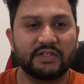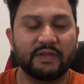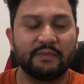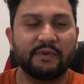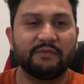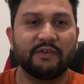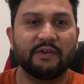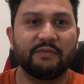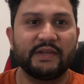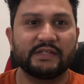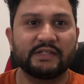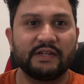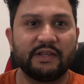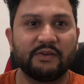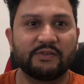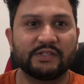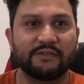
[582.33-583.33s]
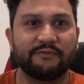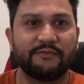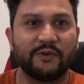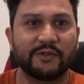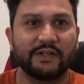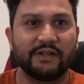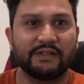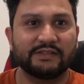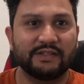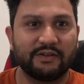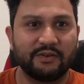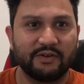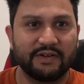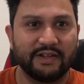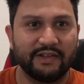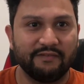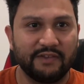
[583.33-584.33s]
I mean, we're basically using photons that are
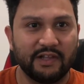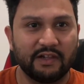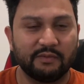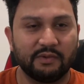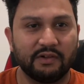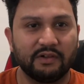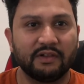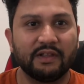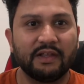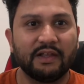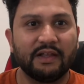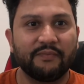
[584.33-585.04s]
already available,